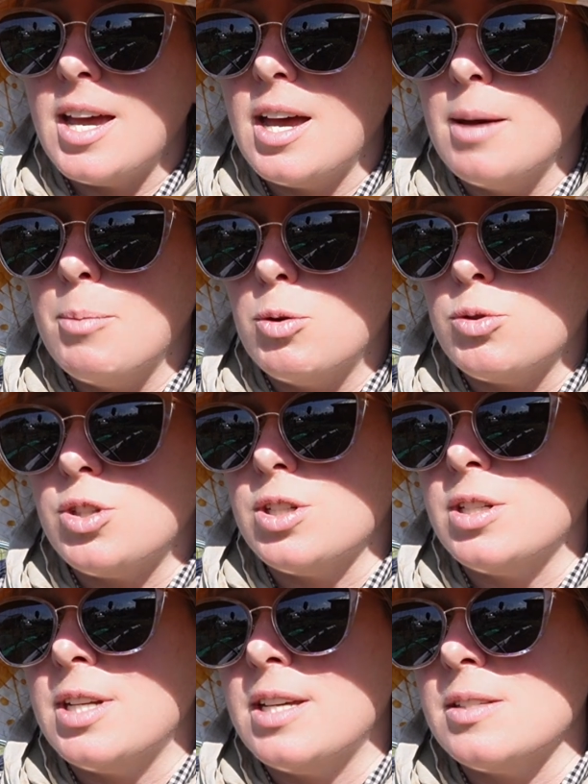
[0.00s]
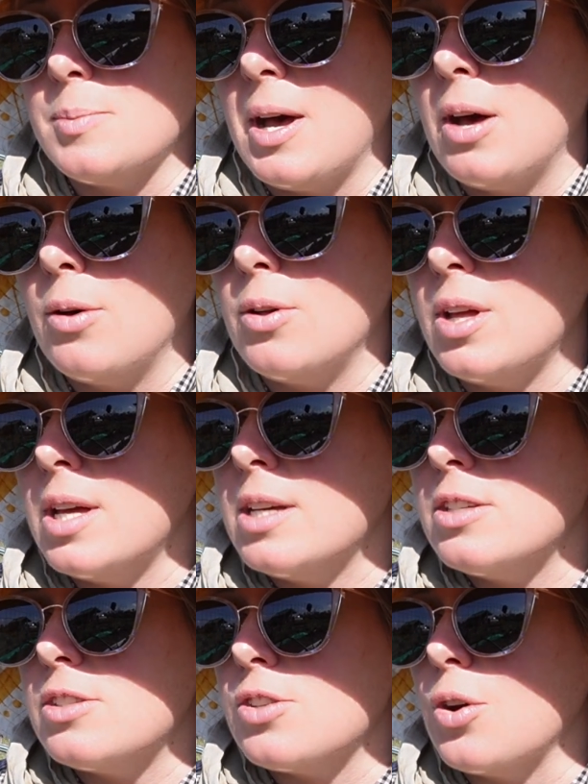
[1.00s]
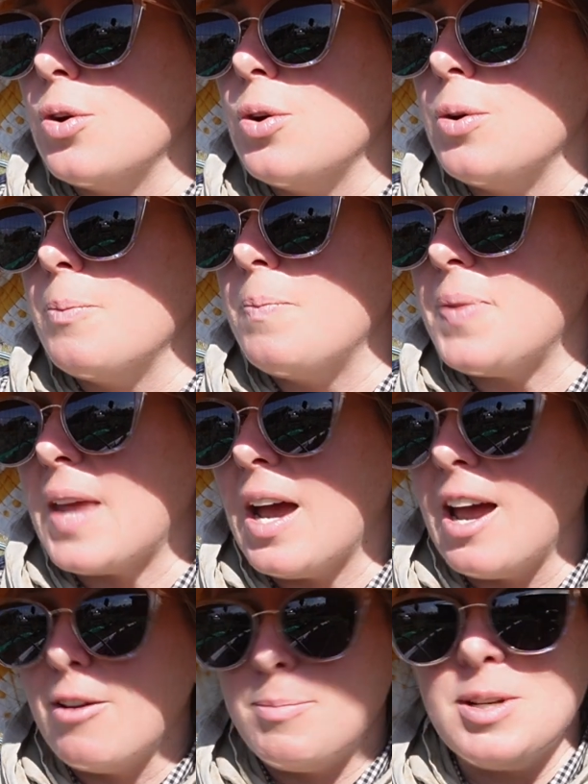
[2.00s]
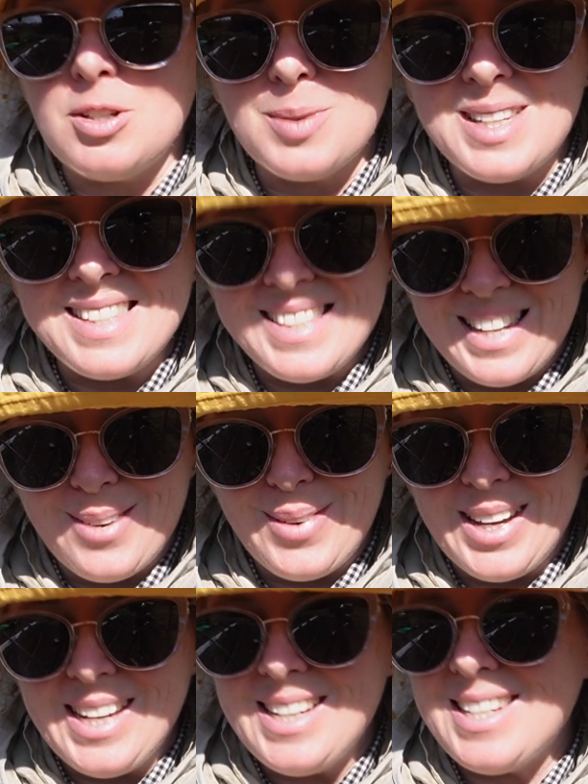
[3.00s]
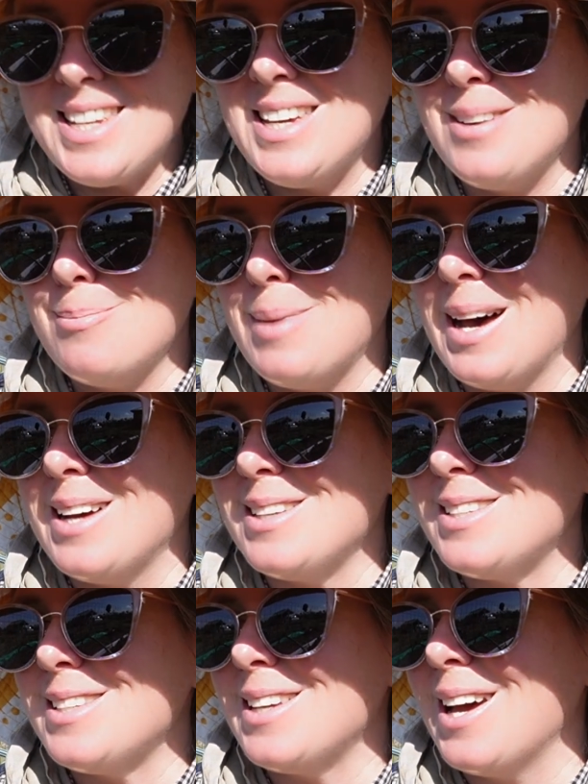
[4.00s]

emulsion as well. So I have been doing seaweed, but